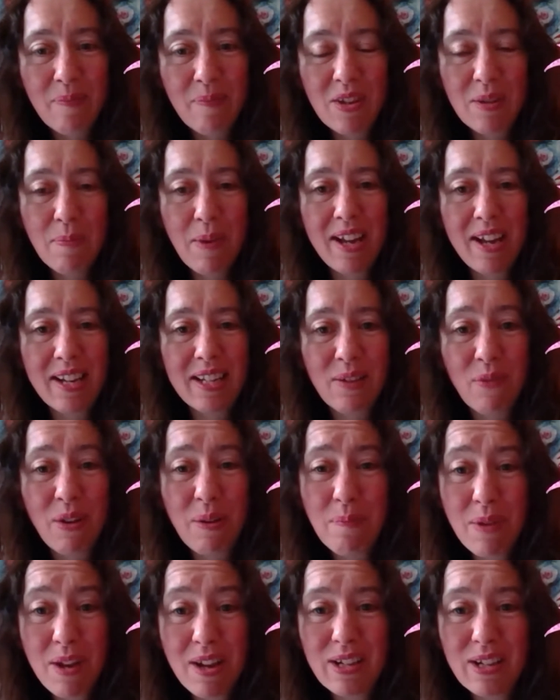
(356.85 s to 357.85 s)
to make
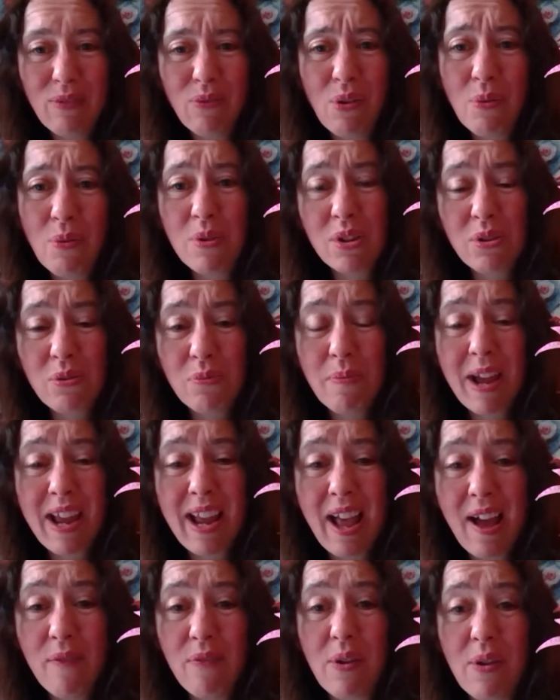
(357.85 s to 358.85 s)
something beautiful, which would
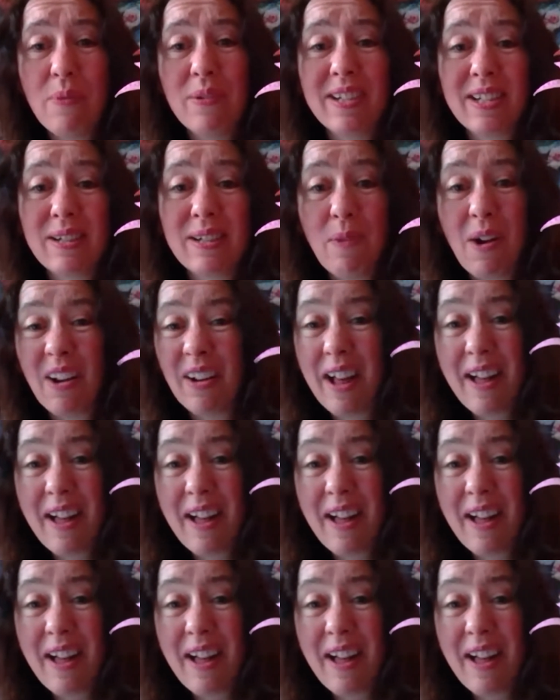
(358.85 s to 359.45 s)
make everyone smile.